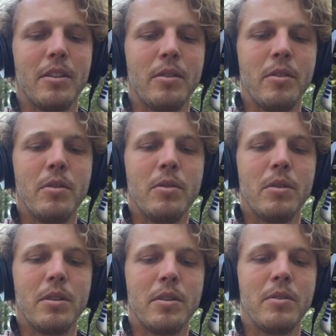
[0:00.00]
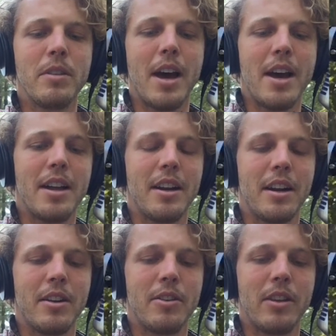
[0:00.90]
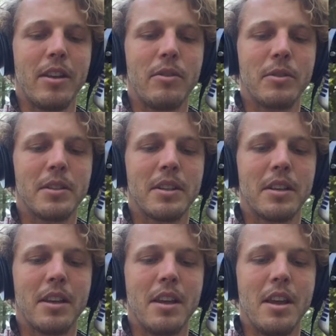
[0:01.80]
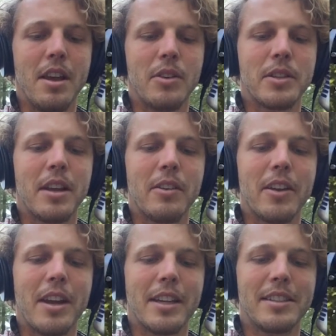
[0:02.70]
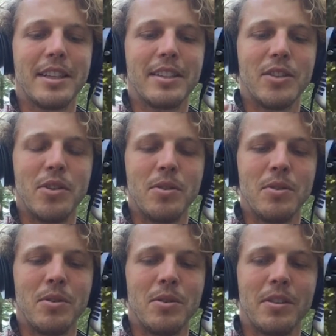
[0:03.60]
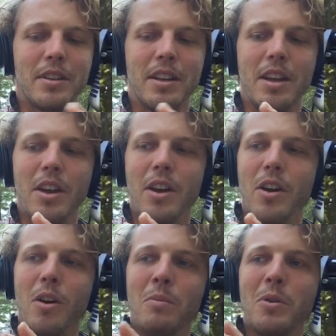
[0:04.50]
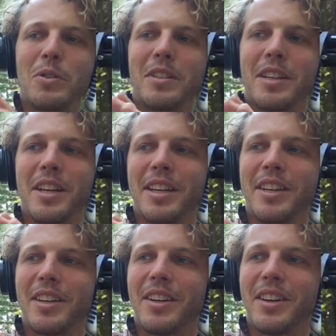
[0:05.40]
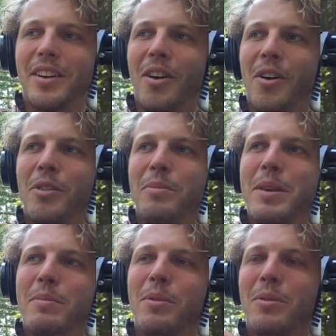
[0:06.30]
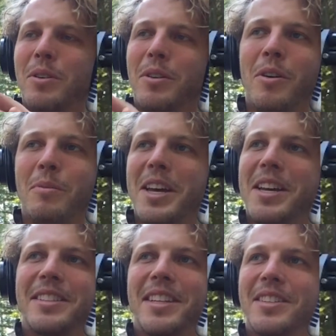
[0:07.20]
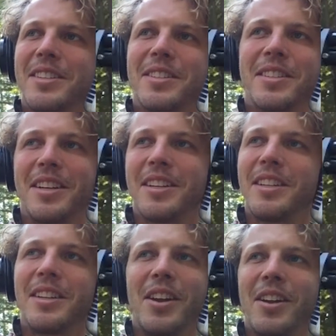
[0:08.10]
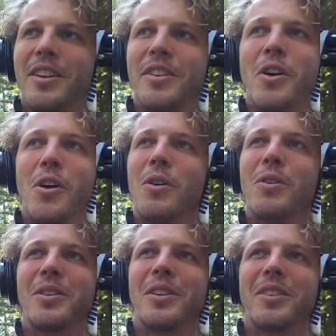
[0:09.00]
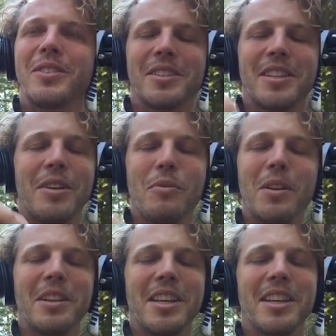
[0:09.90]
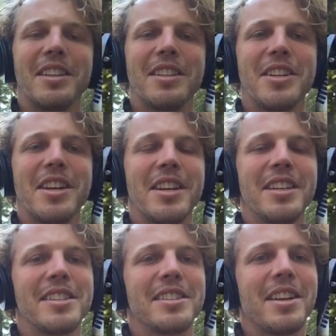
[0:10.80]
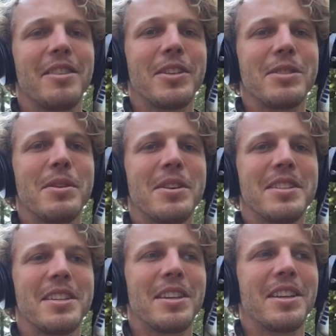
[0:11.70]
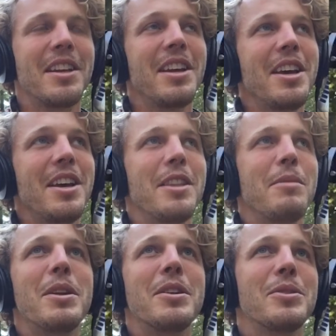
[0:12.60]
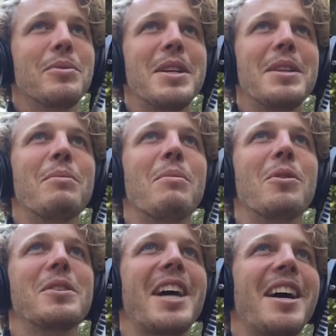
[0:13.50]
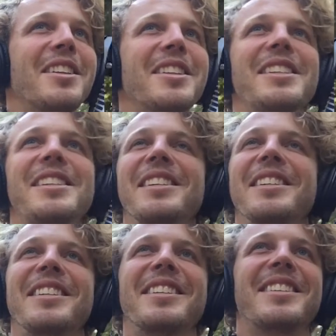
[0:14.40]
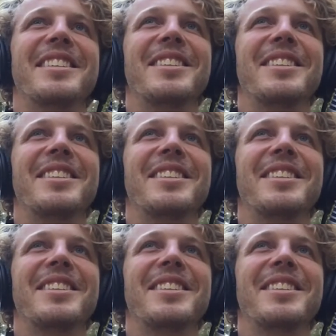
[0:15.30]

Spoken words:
through that, it was kind of connecting to almost all the people or all my ancestors that I didn't know. It was just kind of one link in the chain, just kind of experiencing the bittersweet mortality, and